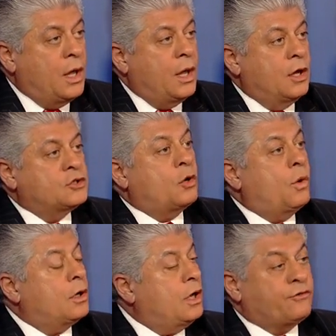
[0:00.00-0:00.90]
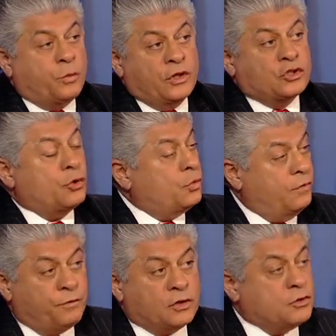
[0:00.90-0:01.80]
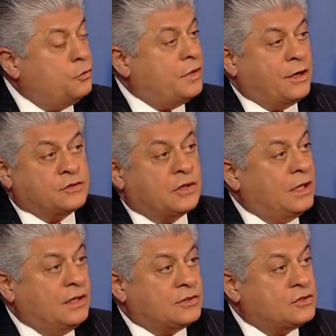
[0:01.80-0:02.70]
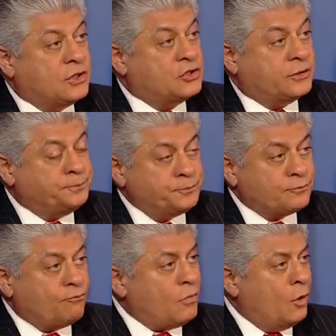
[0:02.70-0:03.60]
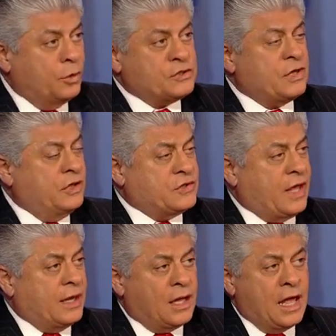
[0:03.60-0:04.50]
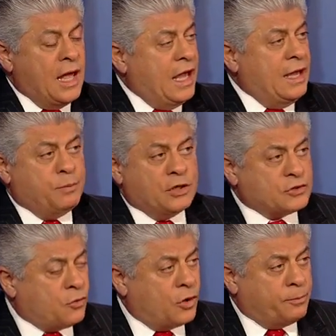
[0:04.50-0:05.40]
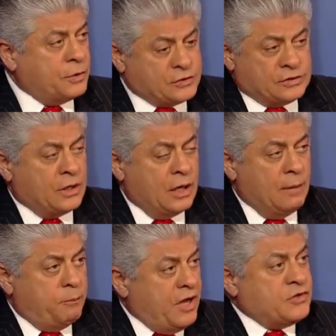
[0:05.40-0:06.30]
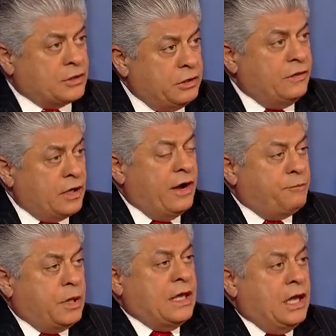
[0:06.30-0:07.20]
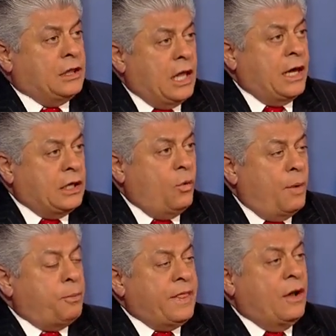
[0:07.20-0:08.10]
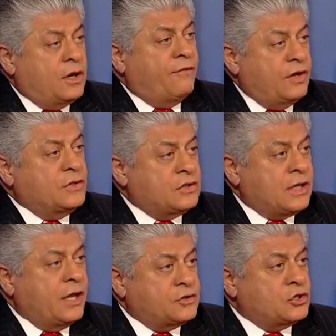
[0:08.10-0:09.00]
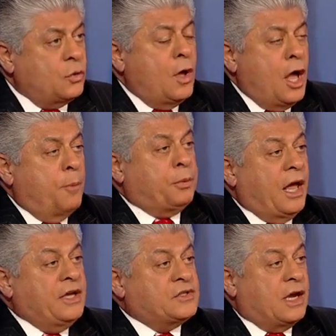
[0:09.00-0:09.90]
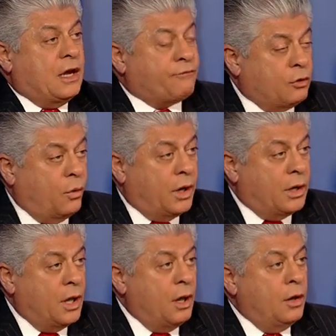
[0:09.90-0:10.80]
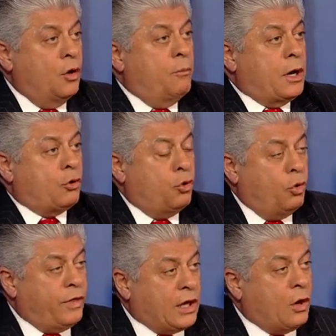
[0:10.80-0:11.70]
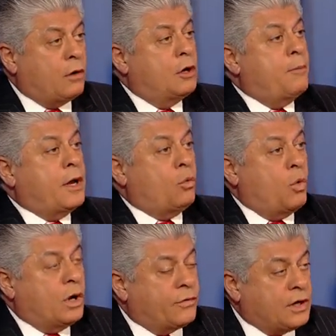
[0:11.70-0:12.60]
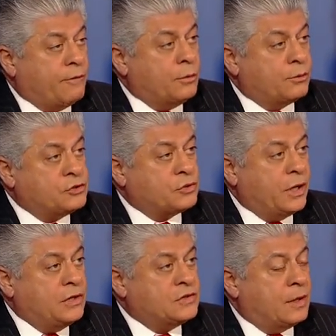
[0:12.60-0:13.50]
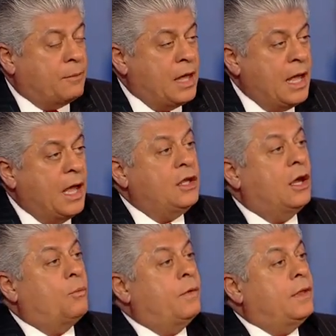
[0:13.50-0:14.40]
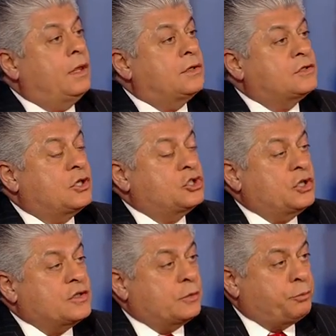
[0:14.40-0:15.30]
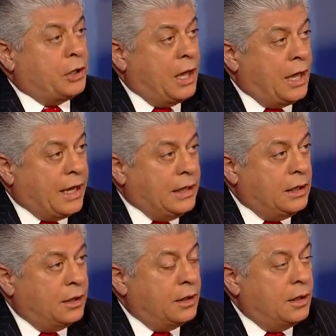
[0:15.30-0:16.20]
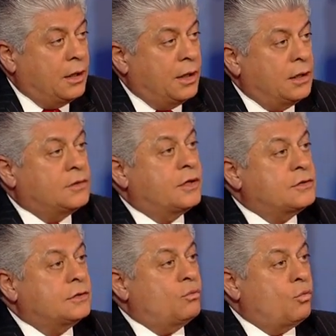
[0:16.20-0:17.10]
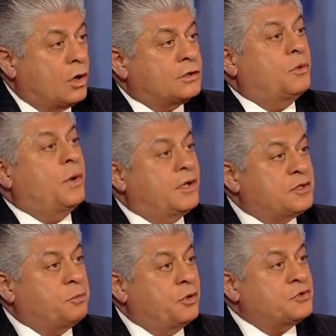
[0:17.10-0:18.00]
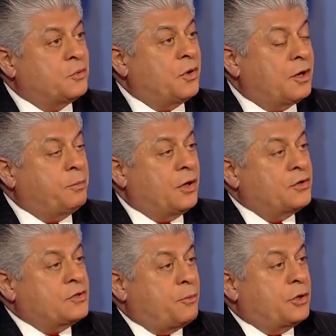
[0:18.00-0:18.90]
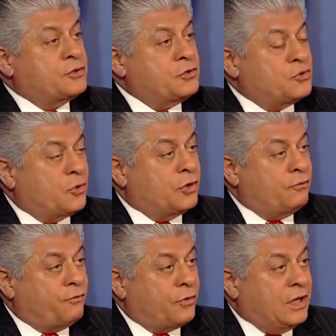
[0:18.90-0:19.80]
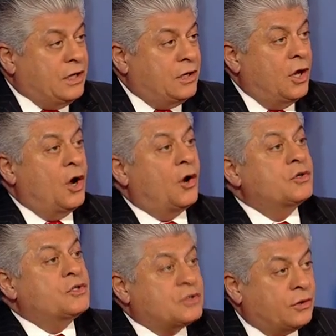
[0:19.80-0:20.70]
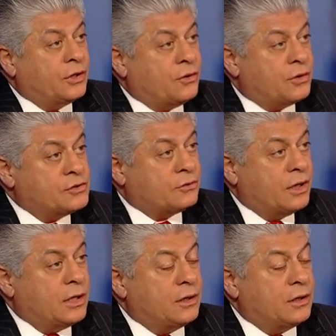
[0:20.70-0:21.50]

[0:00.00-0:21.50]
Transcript: So we are left with a terrific 2008 decision, which says that habeas corpus, basically, the government can't lock you up without evidence against you. Applies to everyone, no matter who they are and no matter where the government restrains them. And yet when the decision is applied, it doesn't work the way it's supposed to work because the person's ordered freed or still incarcerated.